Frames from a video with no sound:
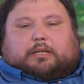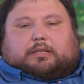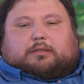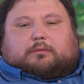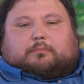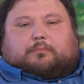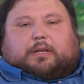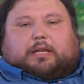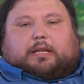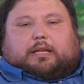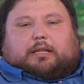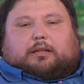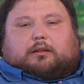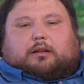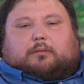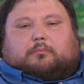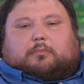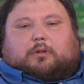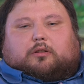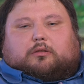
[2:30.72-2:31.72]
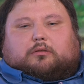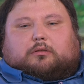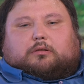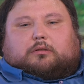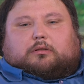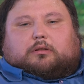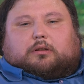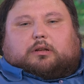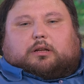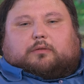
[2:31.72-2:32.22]
reason being,
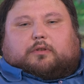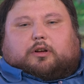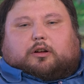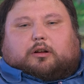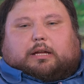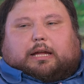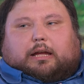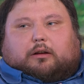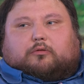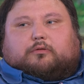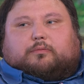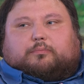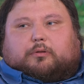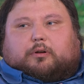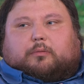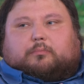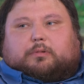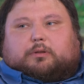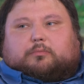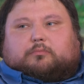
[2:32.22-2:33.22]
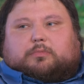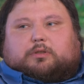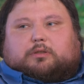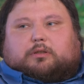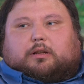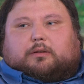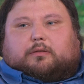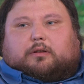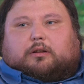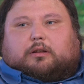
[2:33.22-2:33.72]
I've got health
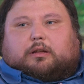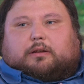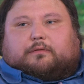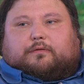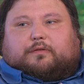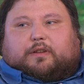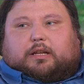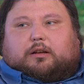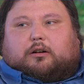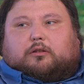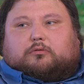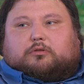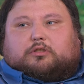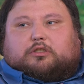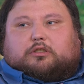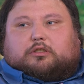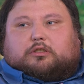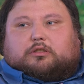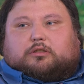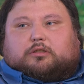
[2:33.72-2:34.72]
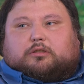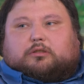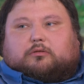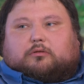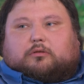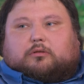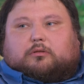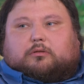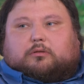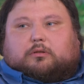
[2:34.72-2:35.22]
problems. I've got, like, feet ulcers
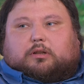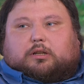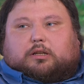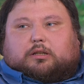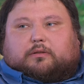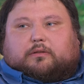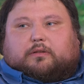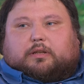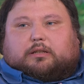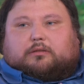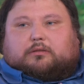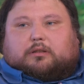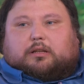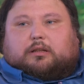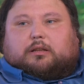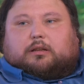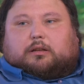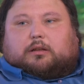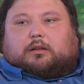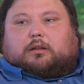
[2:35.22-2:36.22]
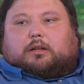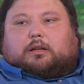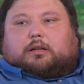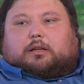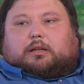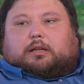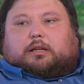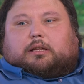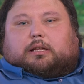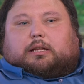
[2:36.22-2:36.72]
or... Brought on by the weight?
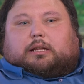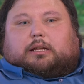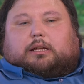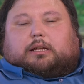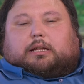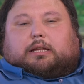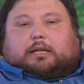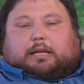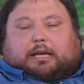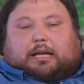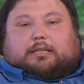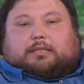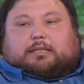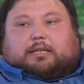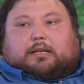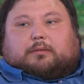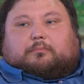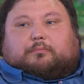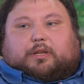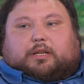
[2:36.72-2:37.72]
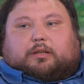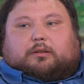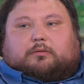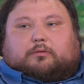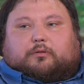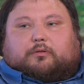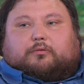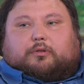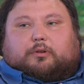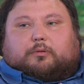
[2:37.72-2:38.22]
Yes, it can be
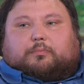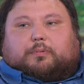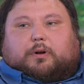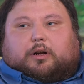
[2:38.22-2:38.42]
through